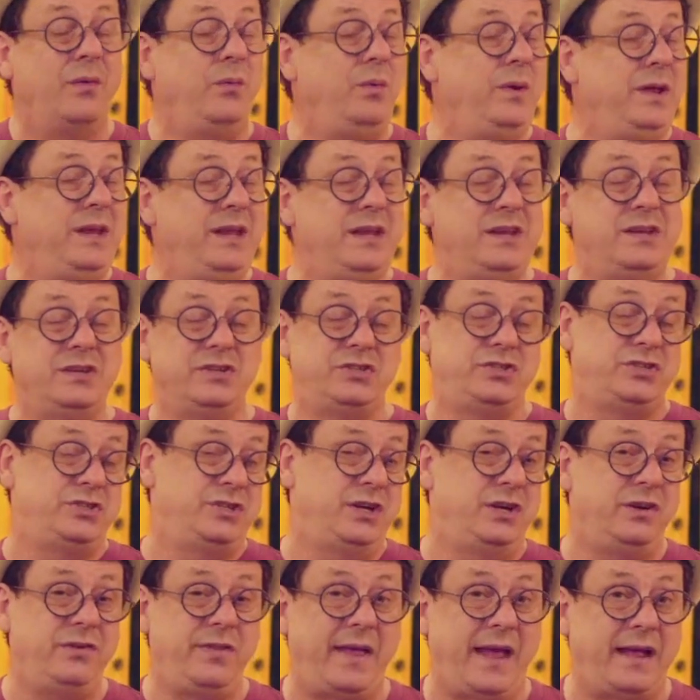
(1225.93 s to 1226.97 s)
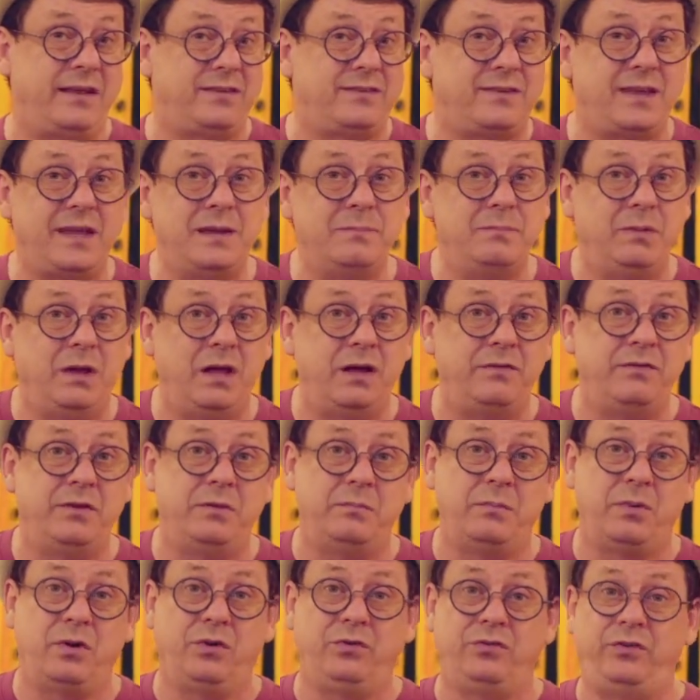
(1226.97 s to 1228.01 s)
we need to share that same love
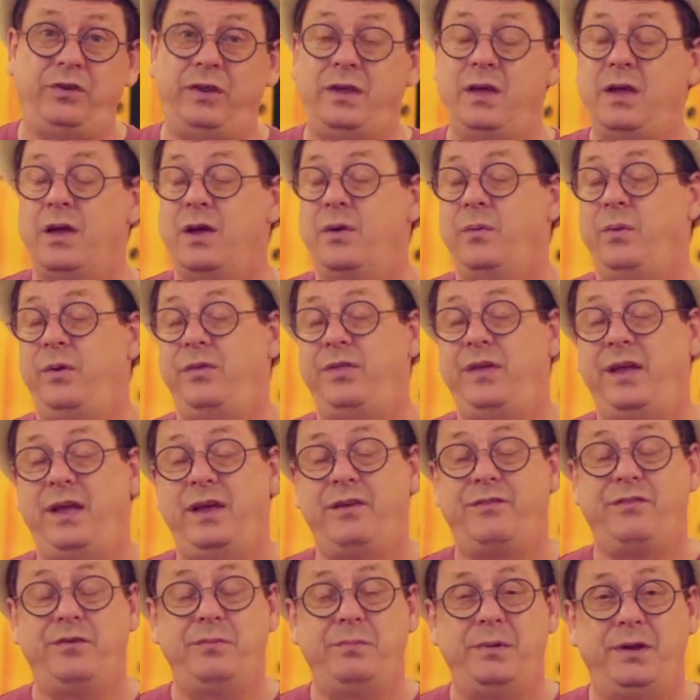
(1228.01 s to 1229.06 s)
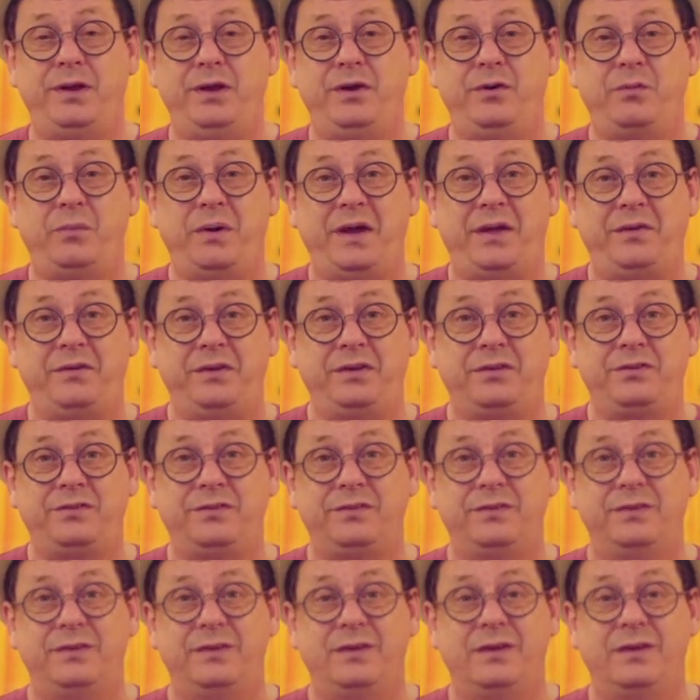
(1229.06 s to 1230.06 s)
and mercy with everybody around us.